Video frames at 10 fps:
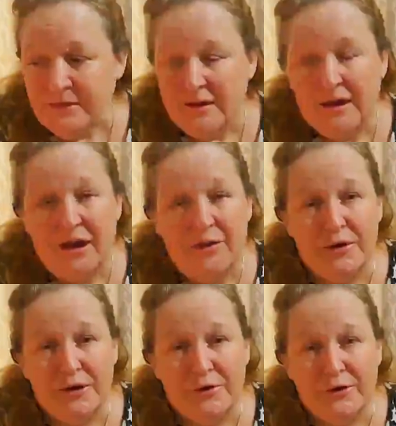We
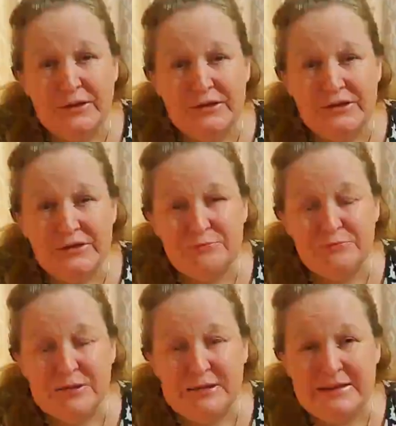are going to,
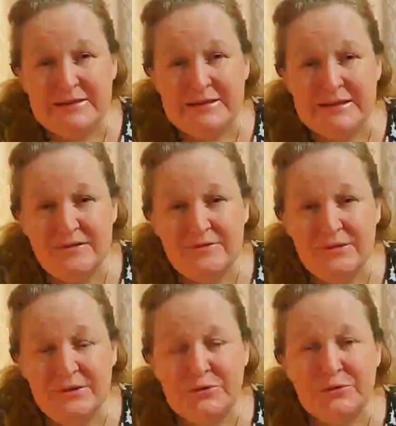please, if
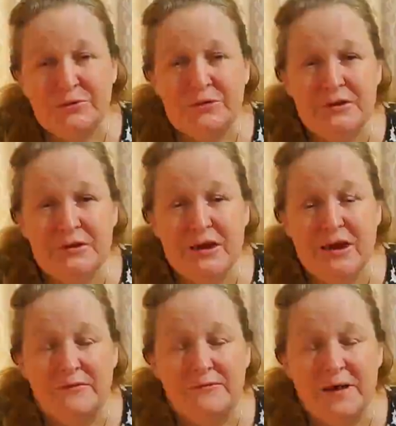you
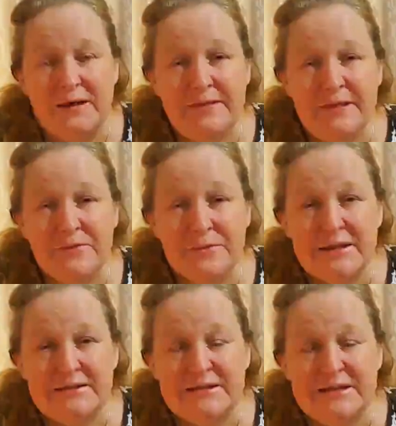find that it
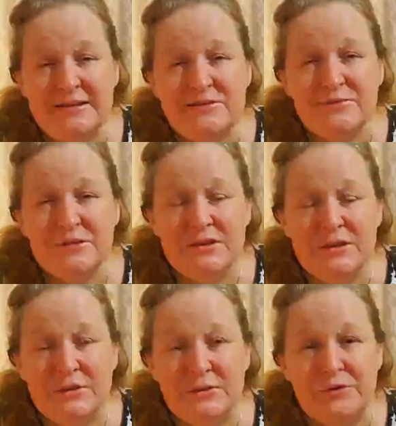resonates with
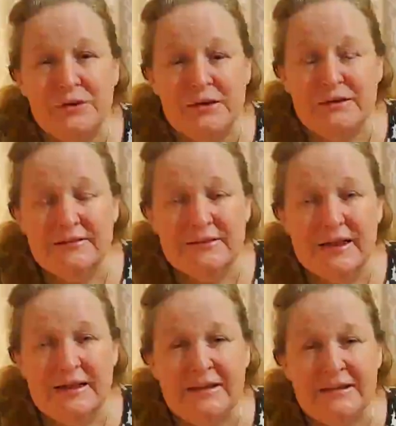you,
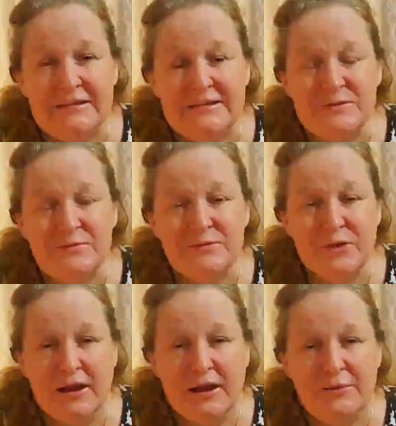like and
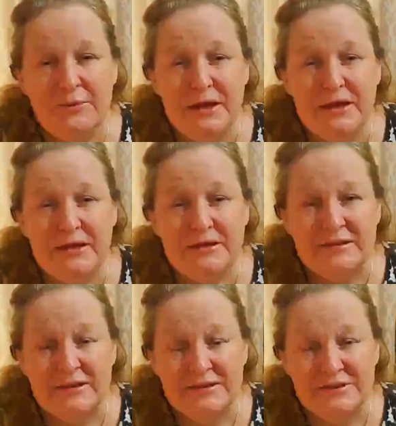subscribe
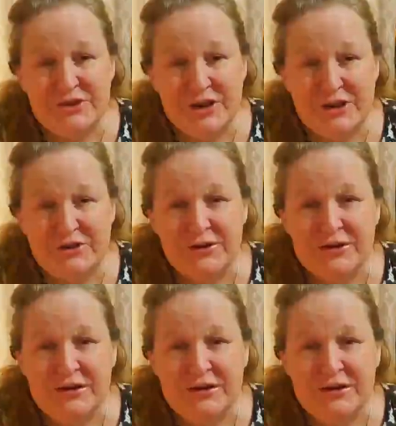and share.